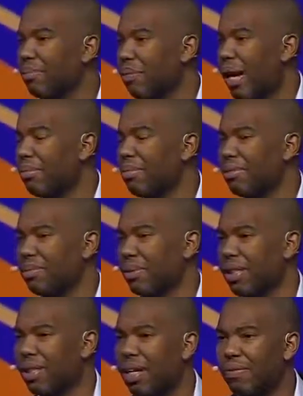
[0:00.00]
problems with
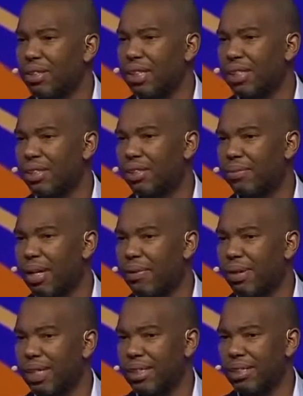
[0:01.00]
the conversation around
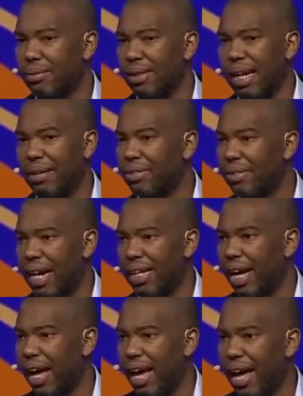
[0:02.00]
racism that I've tried
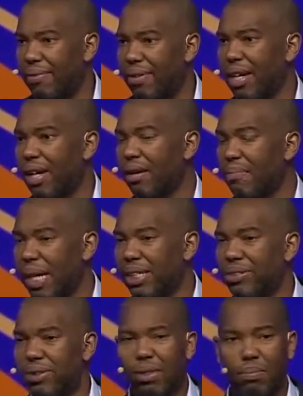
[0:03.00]
to have,
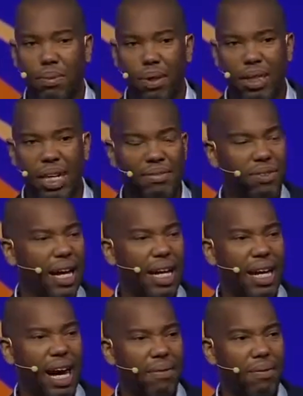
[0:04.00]
based on the book that I've tried
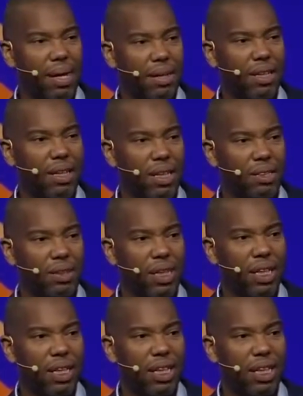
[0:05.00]
to have around the country,